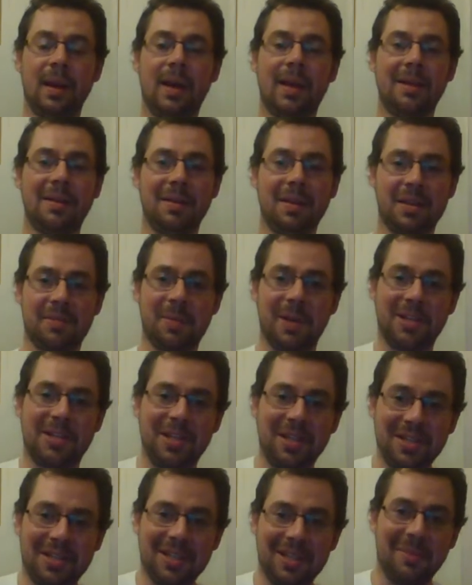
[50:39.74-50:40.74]
And
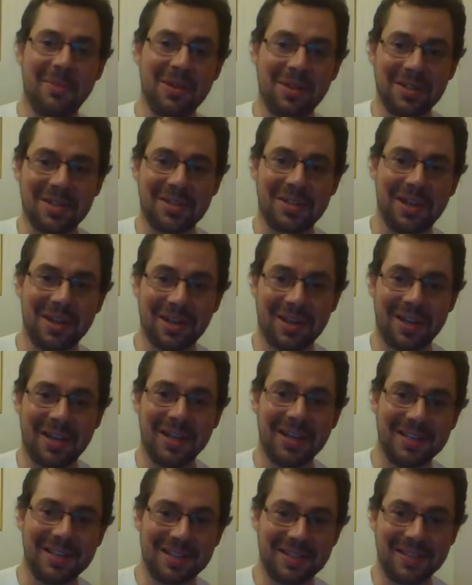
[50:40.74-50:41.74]
especially at some of the
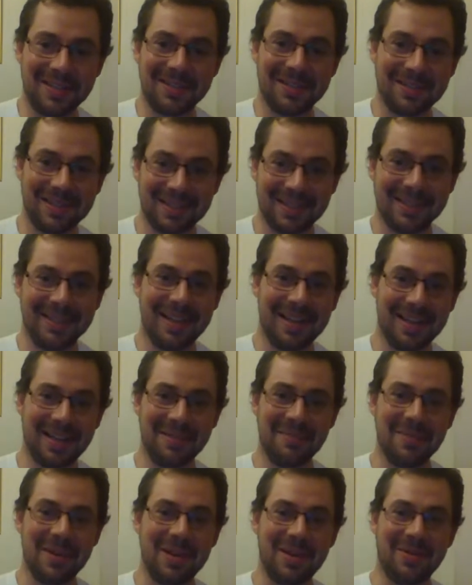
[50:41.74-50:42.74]
circuits, it
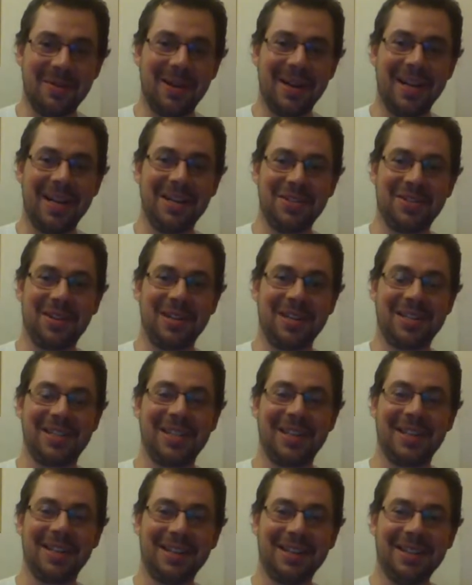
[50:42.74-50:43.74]
can be quite
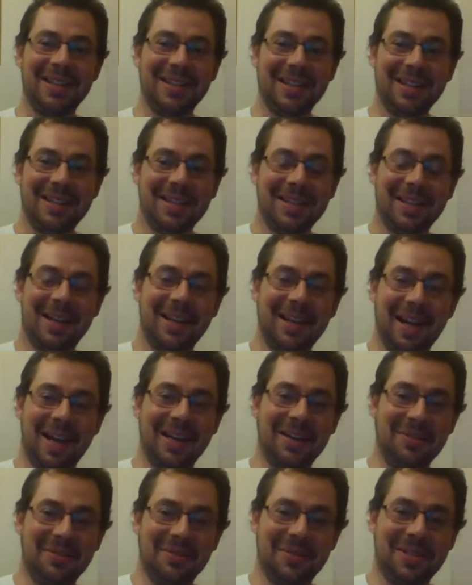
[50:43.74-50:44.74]
interesting, like
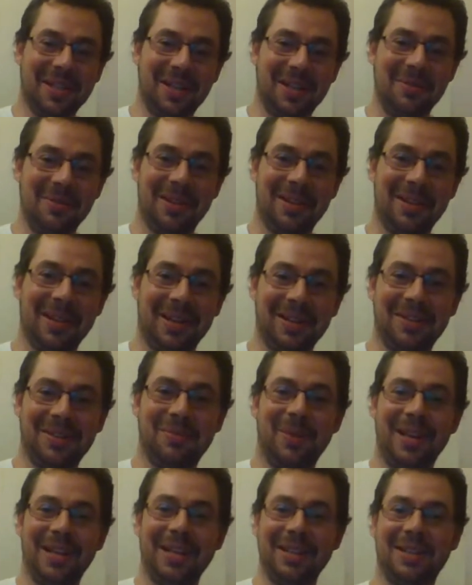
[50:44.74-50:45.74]
Anglesey with a
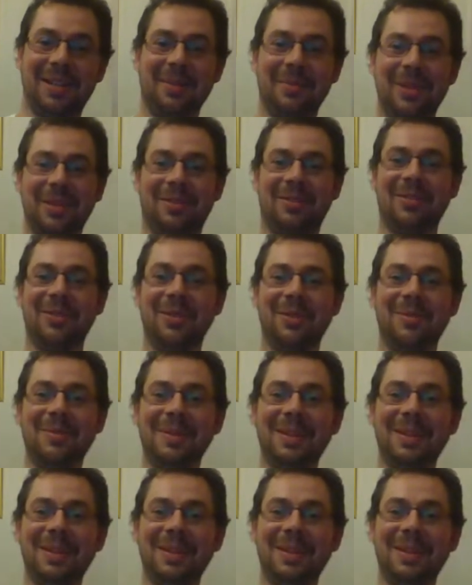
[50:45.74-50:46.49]
nice wind coming through.